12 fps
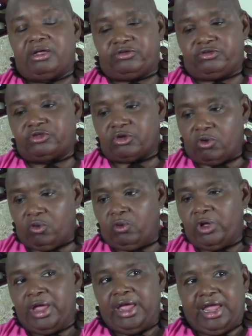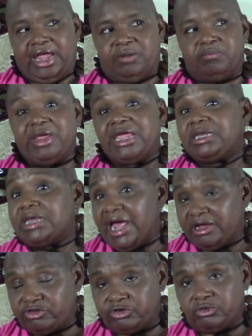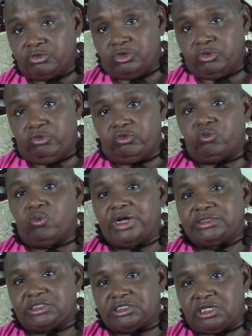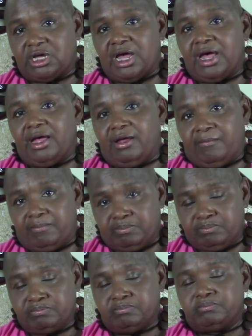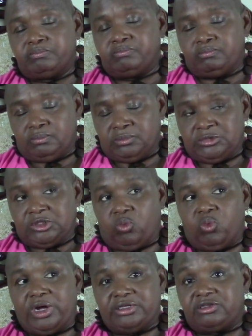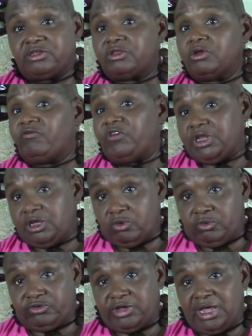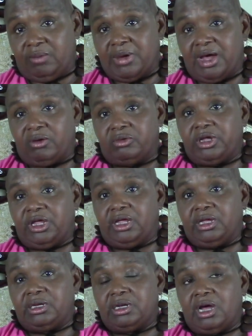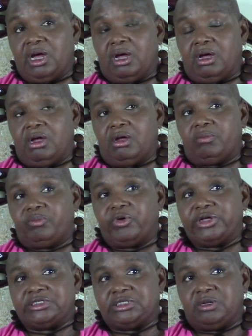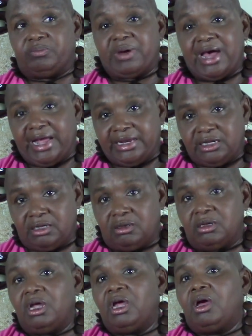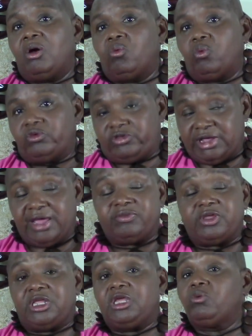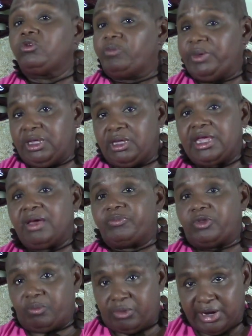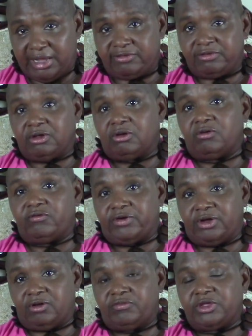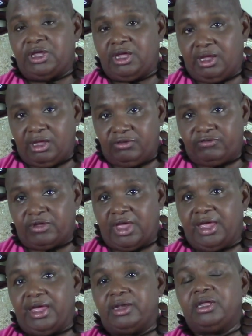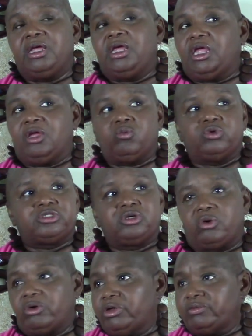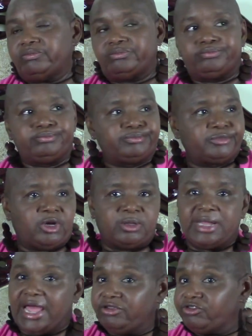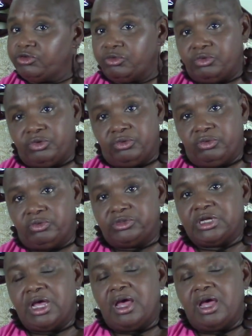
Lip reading: so it made national news once the videos came out, and President Biden said that he was being kept abreast of the case, and it was on national news.